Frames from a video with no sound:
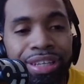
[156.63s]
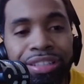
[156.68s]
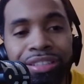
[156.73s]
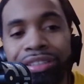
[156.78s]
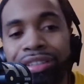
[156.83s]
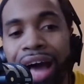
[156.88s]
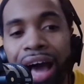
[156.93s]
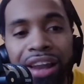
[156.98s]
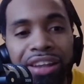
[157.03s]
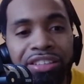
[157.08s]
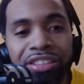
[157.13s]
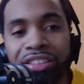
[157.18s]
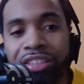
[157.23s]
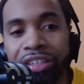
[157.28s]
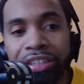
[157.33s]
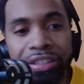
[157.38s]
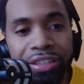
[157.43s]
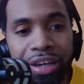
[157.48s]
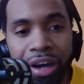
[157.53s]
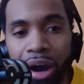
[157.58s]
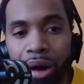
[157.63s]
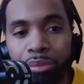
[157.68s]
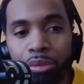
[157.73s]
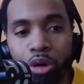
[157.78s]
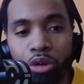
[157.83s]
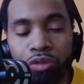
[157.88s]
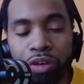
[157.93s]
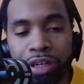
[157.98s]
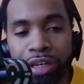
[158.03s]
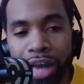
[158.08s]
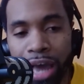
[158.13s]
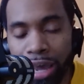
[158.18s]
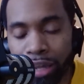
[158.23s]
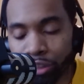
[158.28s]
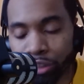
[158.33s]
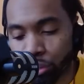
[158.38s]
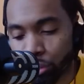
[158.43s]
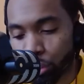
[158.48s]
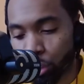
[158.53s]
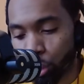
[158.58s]
knowledge didn't come overnight.
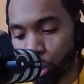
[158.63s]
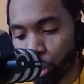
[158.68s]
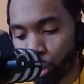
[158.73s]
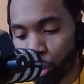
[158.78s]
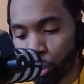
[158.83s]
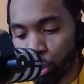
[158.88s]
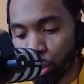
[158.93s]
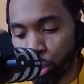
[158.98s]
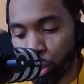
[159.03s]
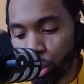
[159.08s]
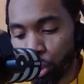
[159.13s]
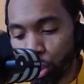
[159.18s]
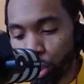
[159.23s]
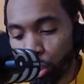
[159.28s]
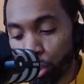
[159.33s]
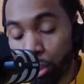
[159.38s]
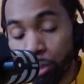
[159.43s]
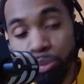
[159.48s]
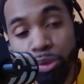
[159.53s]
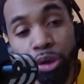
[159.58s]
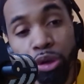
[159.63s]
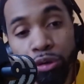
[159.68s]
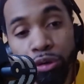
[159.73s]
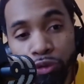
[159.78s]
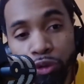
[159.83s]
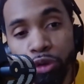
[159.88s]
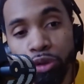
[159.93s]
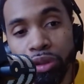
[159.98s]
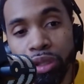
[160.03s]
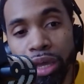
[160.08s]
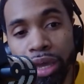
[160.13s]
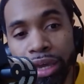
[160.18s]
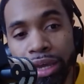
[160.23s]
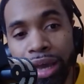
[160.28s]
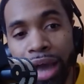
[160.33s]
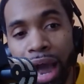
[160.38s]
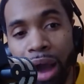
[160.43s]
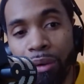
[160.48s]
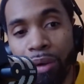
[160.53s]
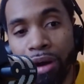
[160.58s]
So the beautiful thing,
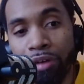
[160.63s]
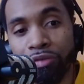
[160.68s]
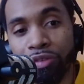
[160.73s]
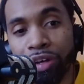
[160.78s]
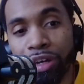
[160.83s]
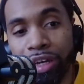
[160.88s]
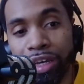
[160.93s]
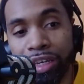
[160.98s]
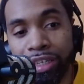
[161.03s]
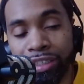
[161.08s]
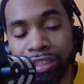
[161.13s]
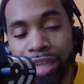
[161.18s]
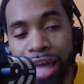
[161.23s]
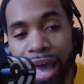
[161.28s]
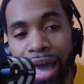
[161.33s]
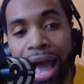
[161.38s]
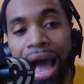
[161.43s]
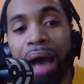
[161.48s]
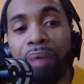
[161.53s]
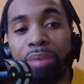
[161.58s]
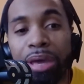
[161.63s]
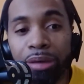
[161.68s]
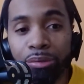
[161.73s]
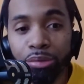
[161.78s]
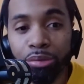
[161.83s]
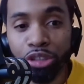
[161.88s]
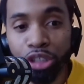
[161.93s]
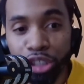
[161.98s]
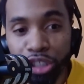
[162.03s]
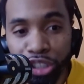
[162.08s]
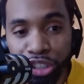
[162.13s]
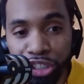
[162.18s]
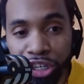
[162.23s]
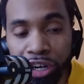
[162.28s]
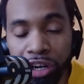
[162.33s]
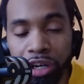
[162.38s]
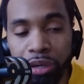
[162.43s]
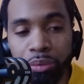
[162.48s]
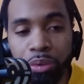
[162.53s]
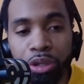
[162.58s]
however, is that I'm able to
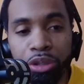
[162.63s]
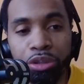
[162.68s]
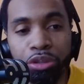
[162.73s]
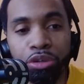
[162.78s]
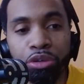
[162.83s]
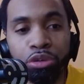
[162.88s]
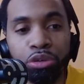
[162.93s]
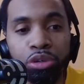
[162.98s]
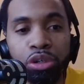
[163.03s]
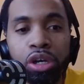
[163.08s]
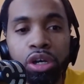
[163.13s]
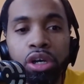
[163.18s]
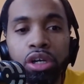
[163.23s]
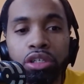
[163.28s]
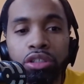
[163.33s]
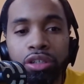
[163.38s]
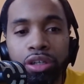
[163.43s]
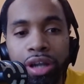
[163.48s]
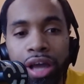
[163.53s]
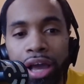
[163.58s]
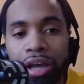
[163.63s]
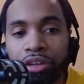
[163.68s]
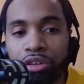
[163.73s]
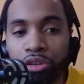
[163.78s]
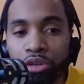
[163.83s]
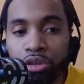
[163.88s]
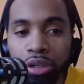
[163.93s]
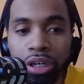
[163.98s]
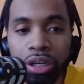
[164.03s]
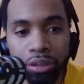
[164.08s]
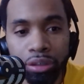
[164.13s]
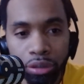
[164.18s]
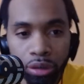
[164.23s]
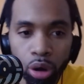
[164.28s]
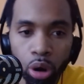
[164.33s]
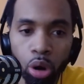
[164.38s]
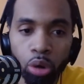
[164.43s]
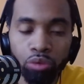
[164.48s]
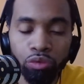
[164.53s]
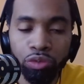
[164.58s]
share it with you so that you can
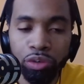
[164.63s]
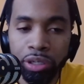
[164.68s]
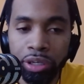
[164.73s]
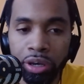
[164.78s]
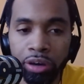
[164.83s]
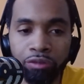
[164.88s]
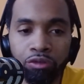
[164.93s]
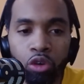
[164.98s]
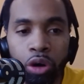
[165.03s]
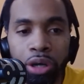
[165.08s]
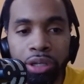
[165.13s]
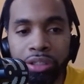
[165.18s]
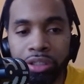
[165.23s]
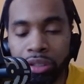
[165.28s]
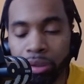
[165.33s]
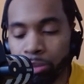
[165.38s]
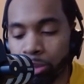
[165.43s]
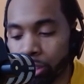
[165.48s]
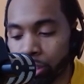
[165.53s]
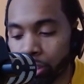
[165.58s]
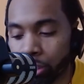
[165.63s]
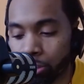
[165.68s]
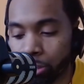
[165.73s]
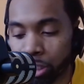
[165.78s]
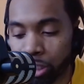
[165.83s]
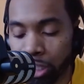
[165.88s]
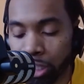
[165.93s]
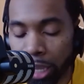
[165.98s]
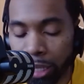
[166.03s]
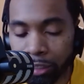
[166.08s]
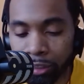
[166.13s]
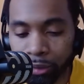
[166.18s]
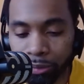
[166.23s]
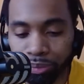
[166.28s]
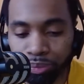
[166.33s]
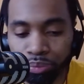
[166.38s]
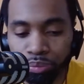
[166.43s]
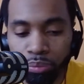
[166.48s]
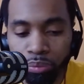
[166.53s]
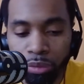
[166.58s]
hopefully avoid some of these mistakes.
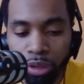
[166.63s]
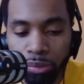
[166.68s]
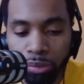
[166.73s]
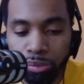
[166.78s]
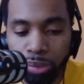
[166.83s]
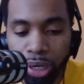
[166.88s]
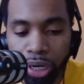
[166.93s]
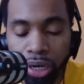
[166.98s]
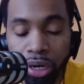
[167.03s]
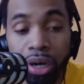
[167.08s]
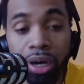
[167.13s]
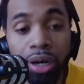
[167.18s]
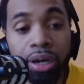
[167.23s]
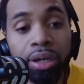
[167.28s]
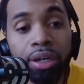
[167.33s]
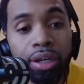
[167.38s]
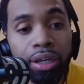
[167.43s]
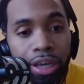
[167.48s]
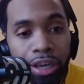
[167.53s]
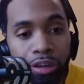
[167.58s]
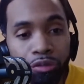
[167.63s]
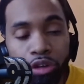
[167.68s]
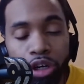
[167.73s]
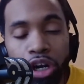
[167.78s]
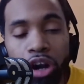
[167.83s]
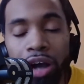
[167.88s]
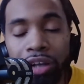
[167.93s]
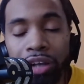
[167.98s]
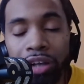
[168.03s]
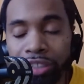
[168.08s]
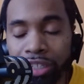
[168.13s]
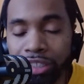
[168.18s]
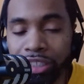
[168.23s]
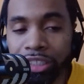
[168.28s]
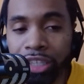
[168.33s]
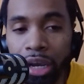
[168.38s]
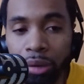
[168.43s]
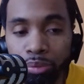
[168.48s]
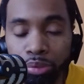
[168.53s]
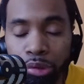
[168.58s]
But in regards to
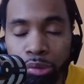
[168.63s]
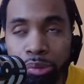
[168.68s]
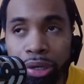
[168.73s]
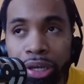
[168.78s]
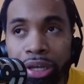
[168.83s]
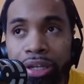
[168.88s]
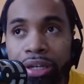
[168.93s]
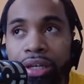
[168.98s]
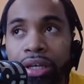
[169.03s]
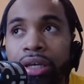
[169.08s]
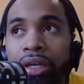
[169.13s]
temperament,